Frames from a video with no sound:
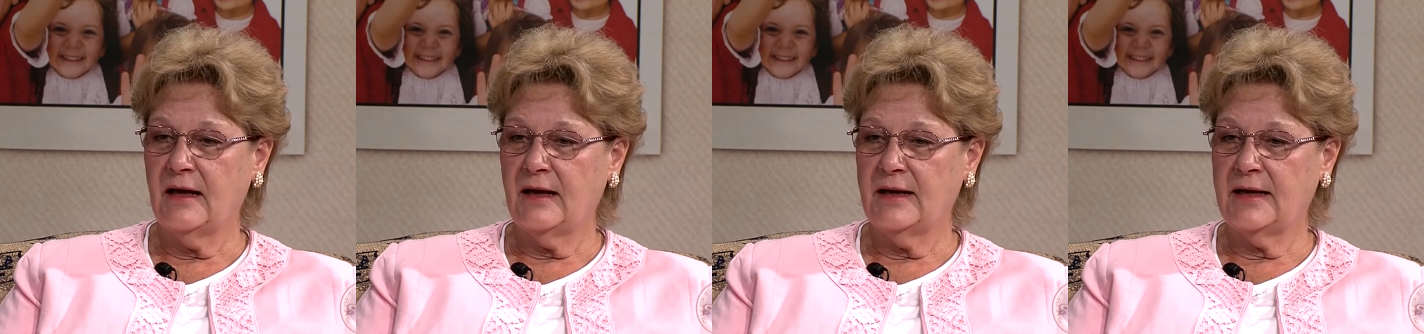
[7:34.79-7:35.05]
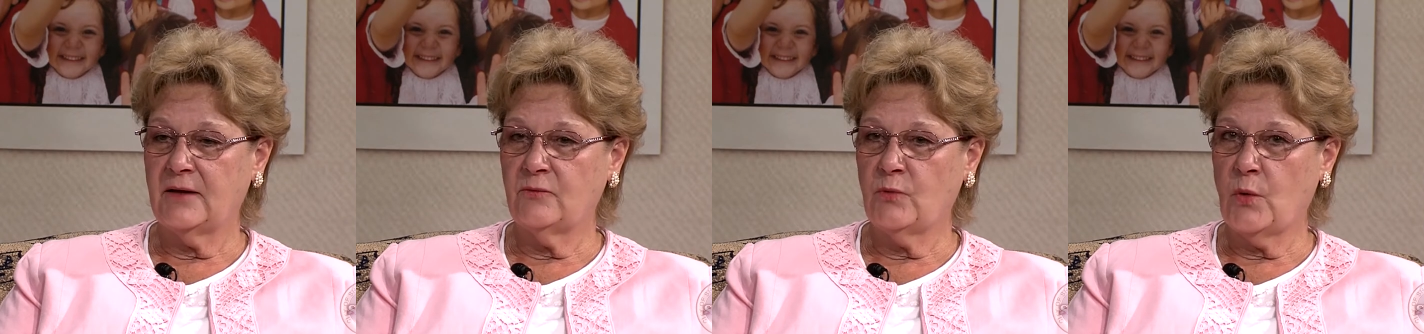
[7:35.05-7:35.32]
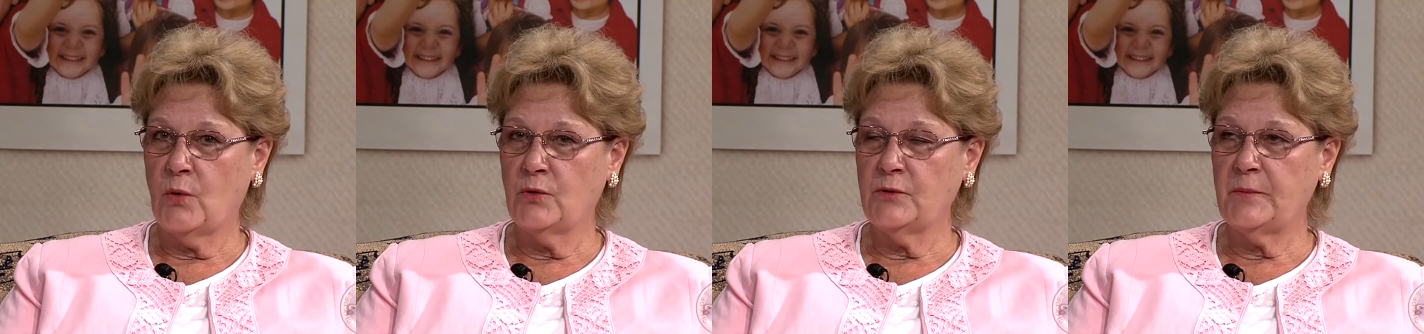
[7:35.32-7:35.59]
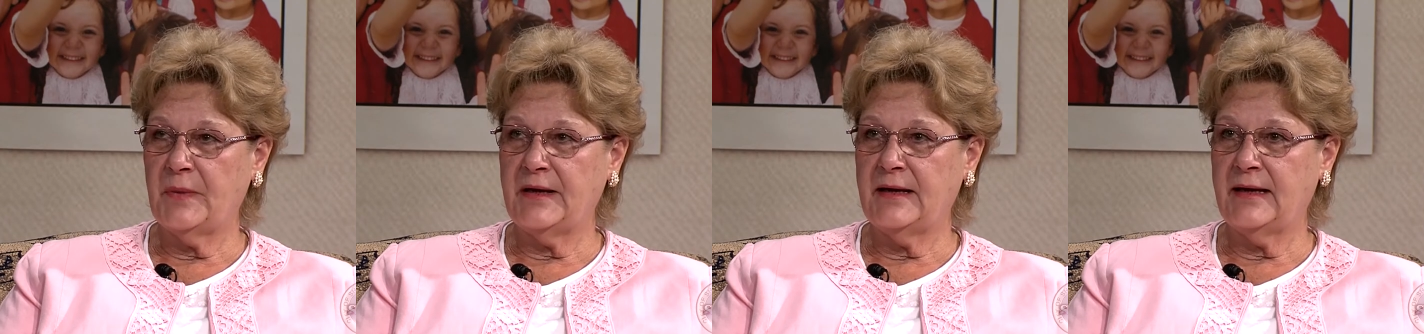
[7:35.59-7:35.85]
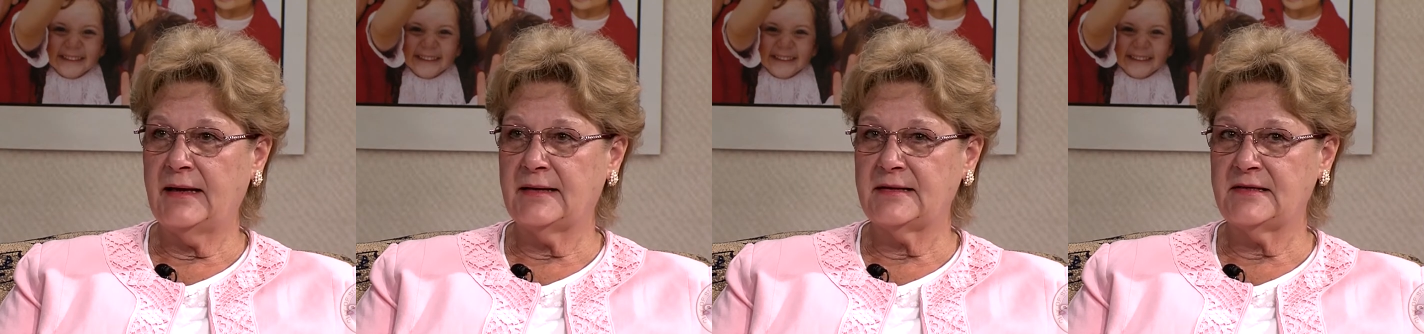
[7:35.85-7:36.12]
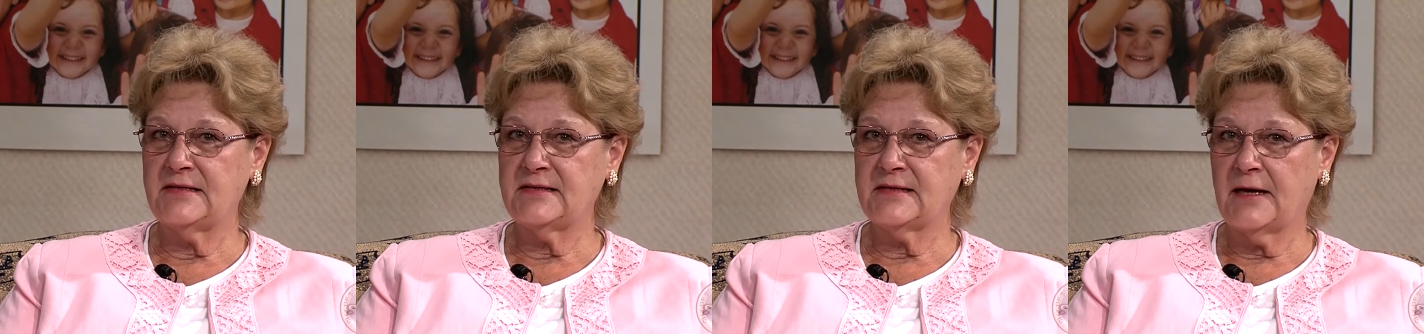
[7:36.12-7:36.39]
Speaker 1: It won't be
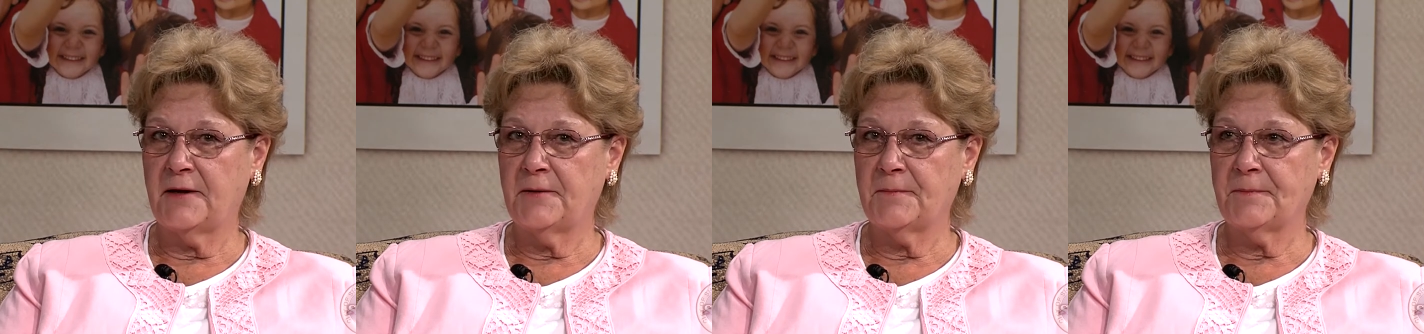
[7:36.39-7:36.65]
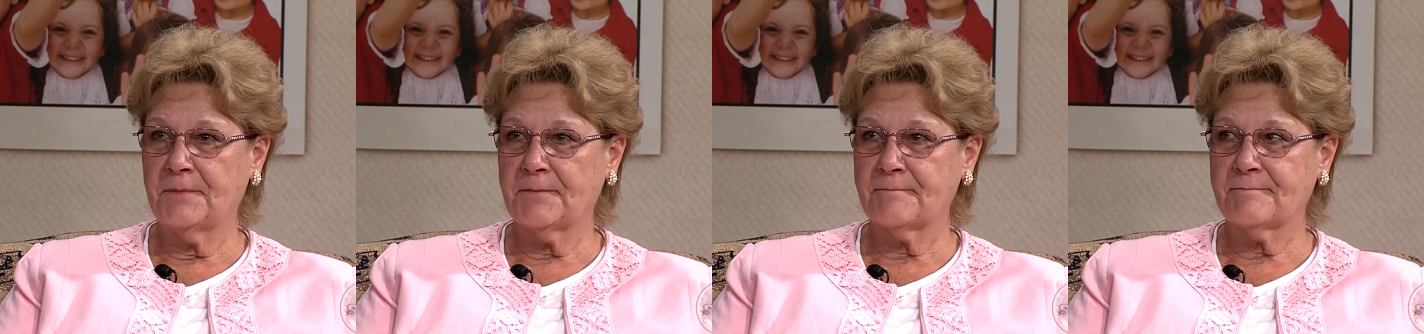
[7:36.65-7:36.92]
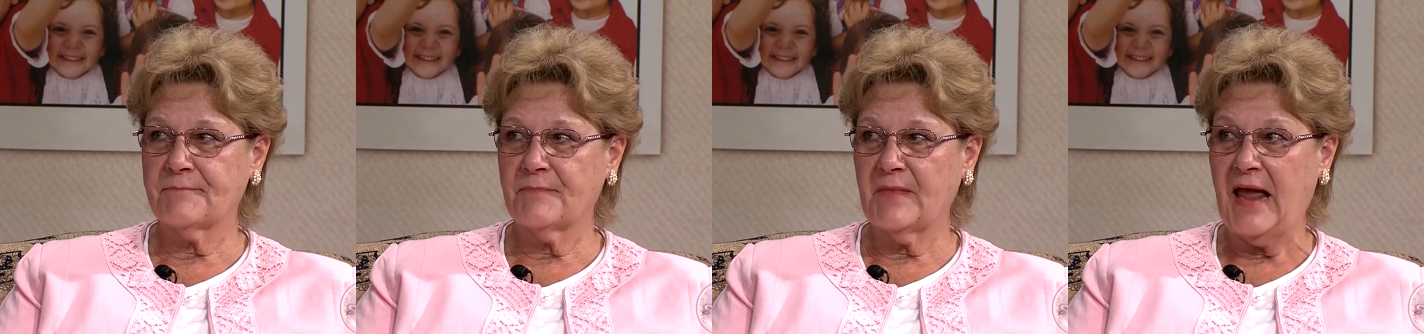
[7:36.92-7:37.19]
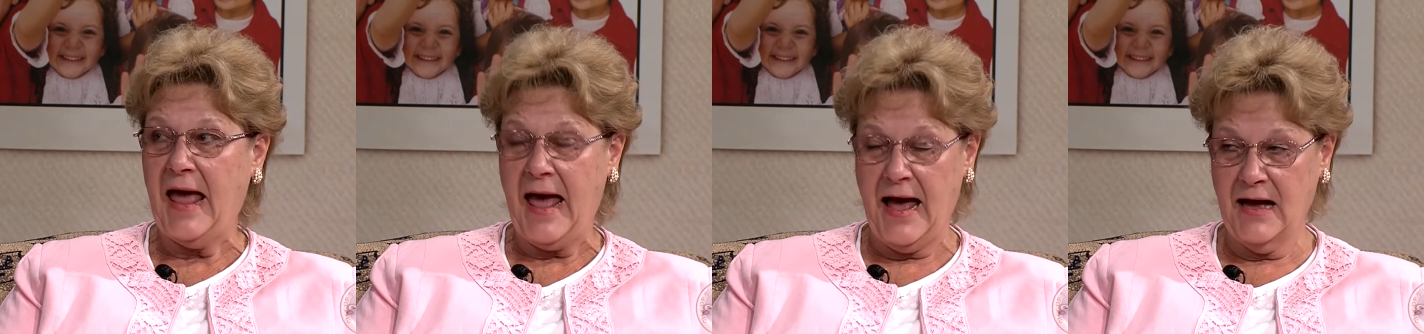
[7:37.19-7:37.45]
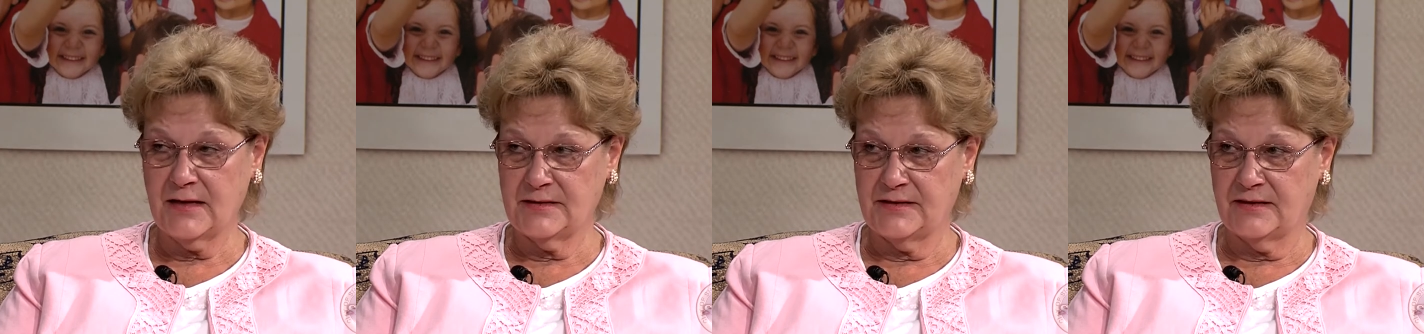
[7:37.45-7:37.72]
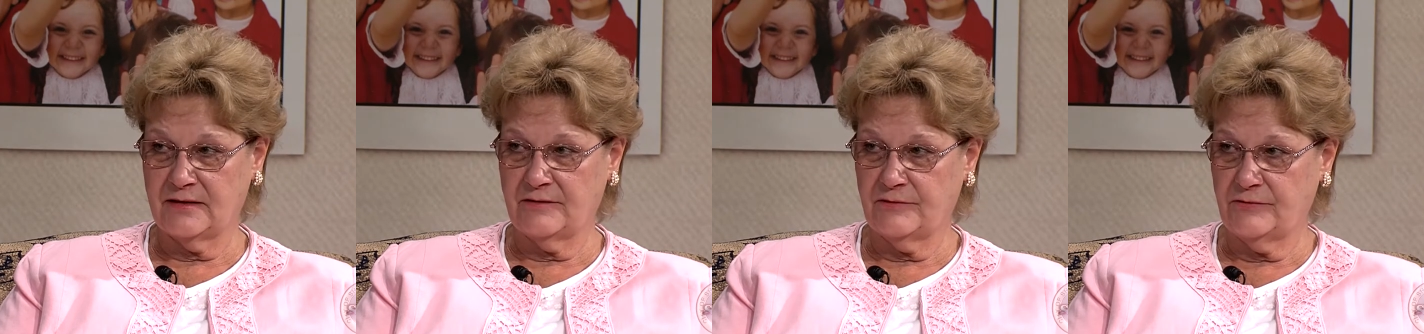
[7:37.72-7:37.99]
as um,
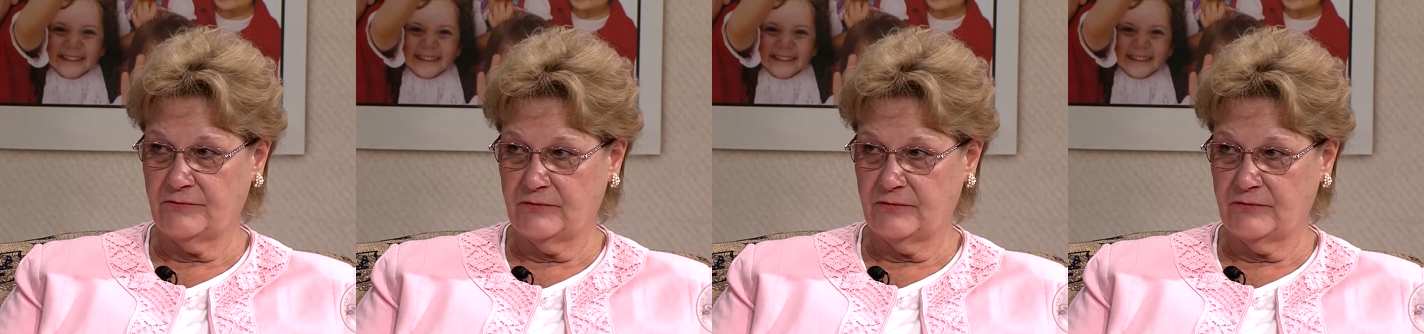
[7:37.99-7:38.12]
active